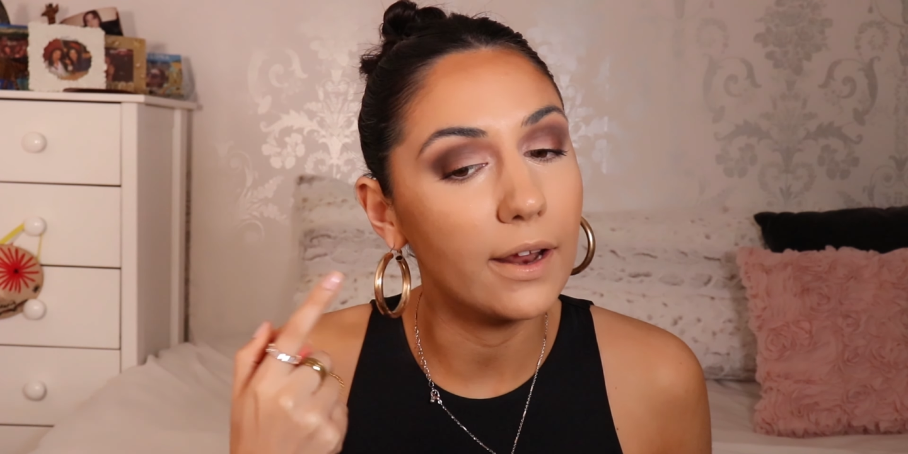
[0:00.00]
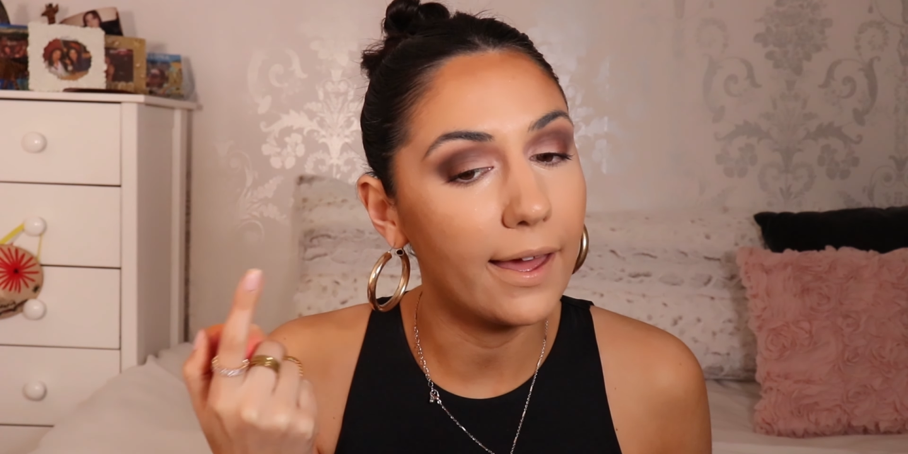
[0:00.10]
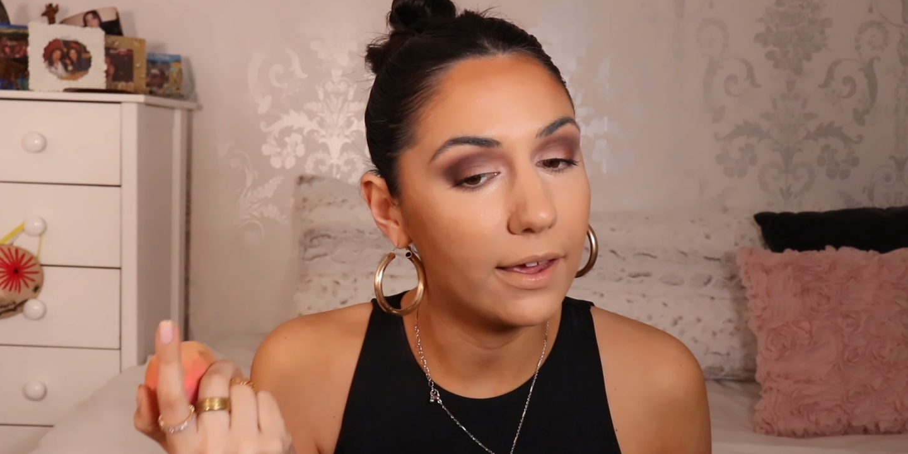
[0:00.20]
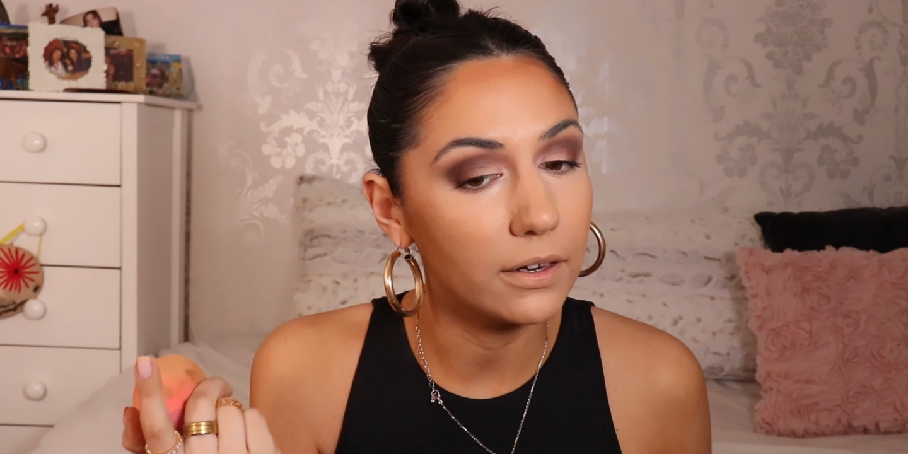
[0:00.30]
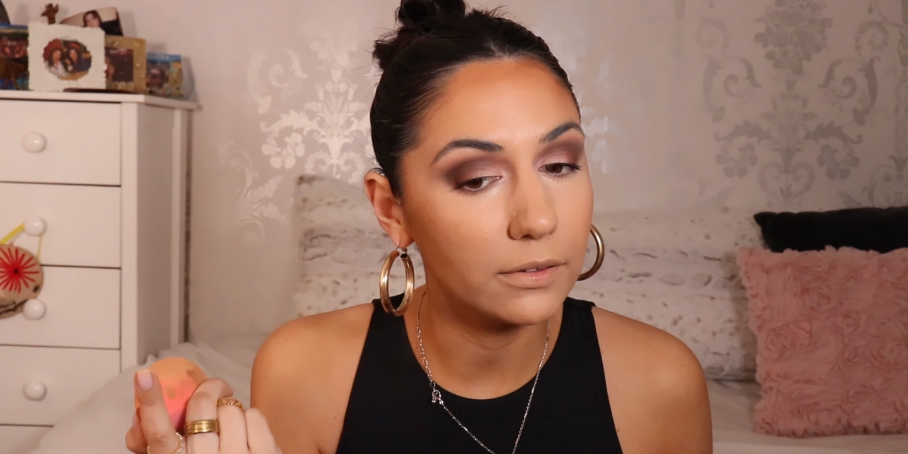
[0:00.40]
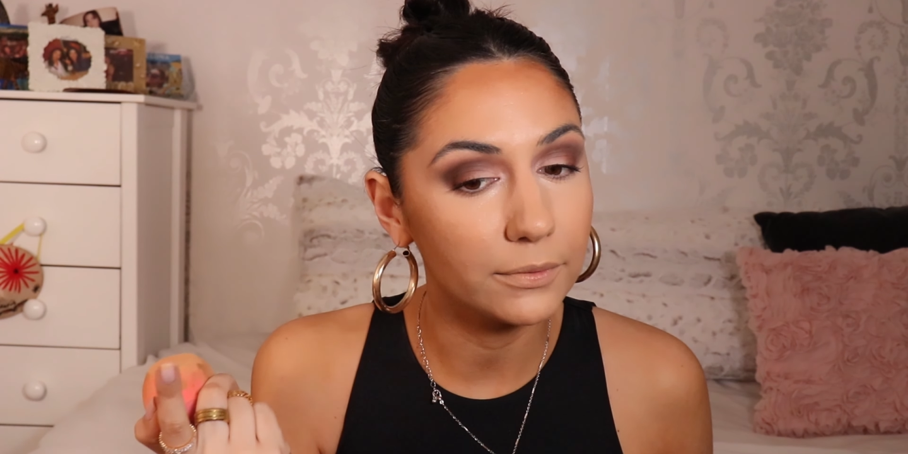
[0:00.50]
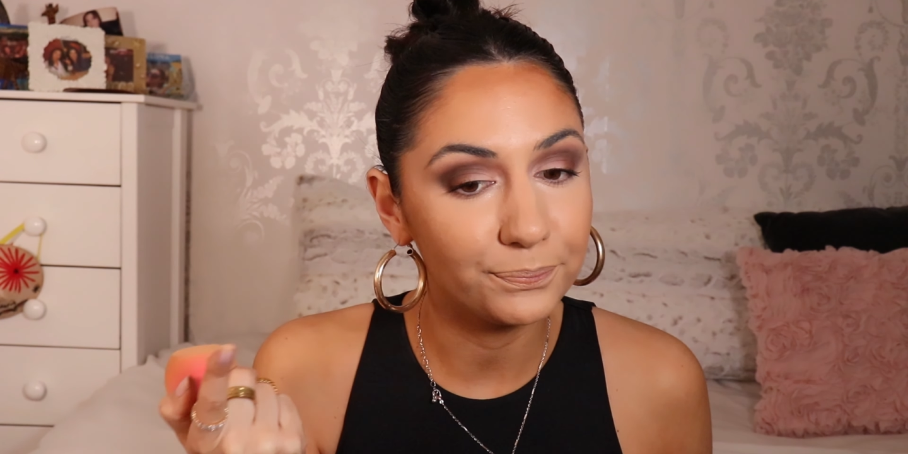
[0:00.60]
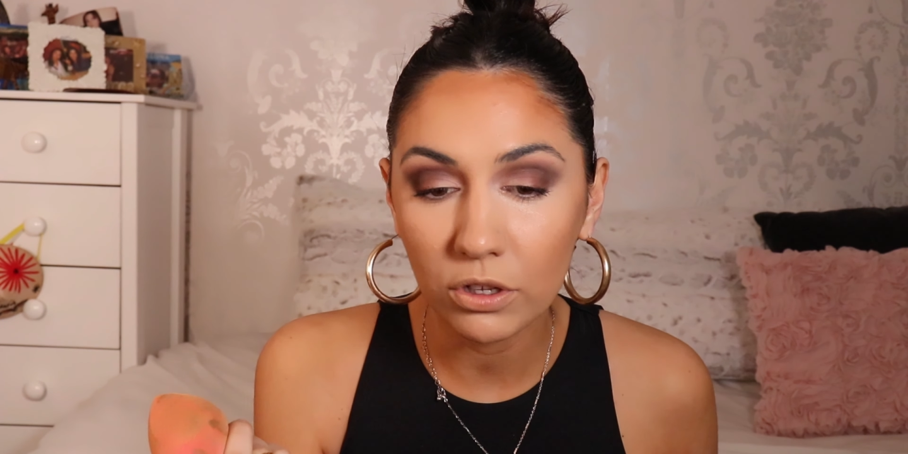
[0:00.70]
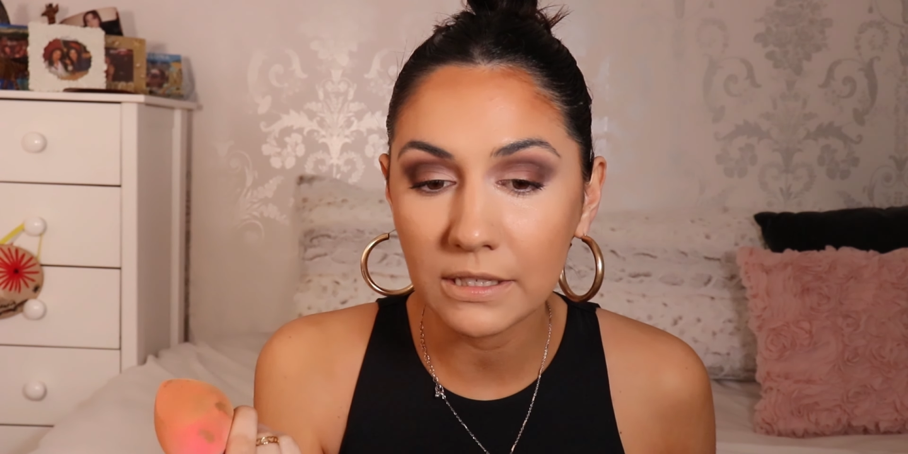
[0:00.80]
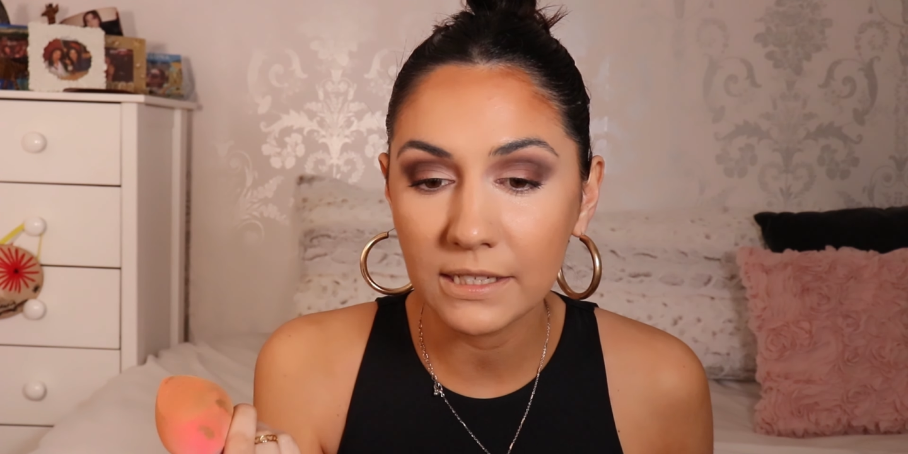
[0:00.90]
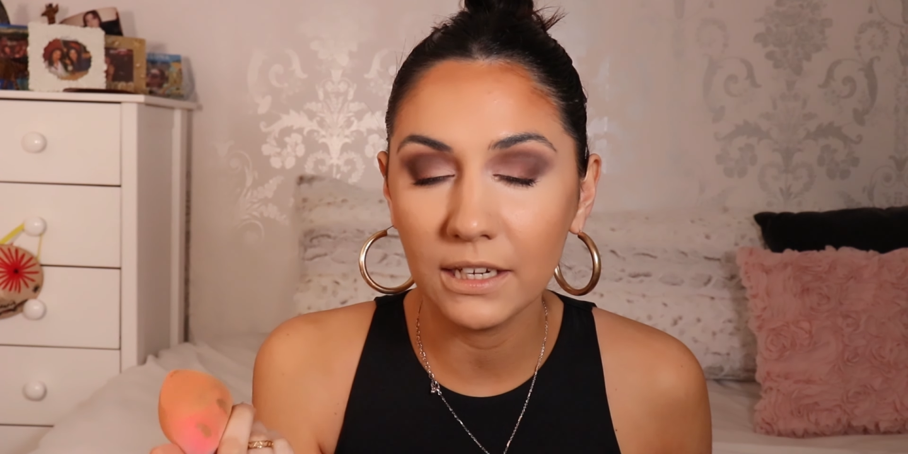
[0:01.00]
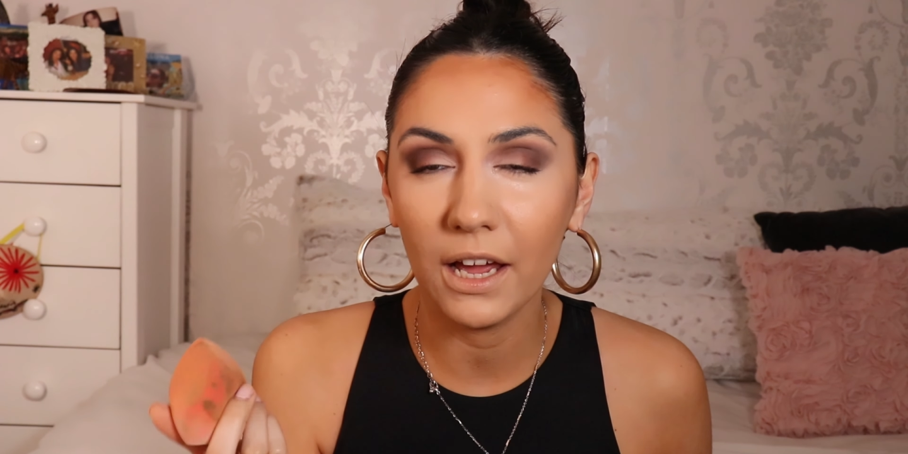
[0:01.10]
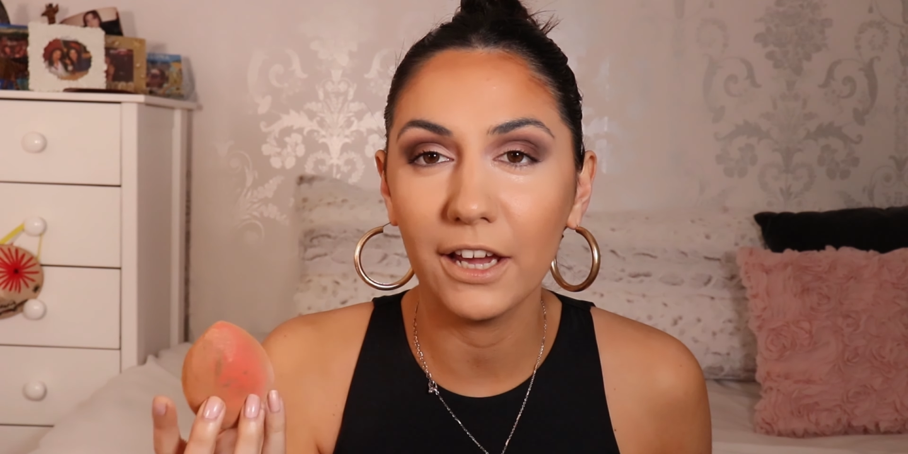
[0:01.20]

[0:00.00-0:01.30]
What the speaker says: and concealer,